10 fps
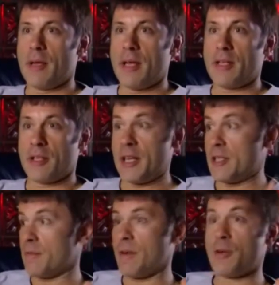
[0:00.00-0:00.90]

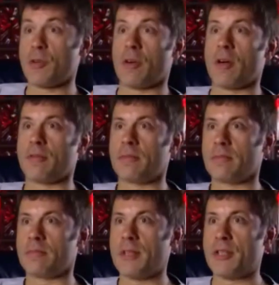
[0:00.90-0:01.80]
is a photograph,
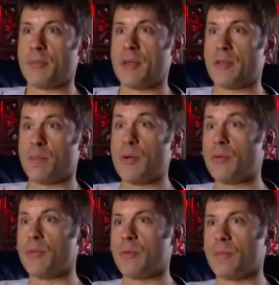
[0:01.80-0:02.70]
is a
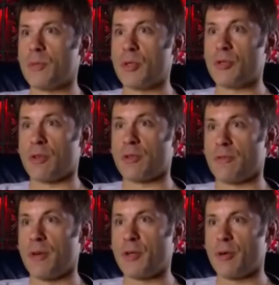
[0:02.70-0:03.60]
beautiful constructed
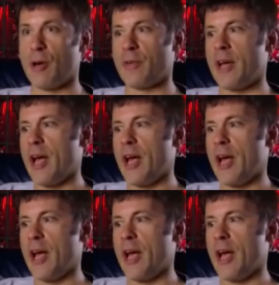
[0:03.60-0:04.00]
photograph.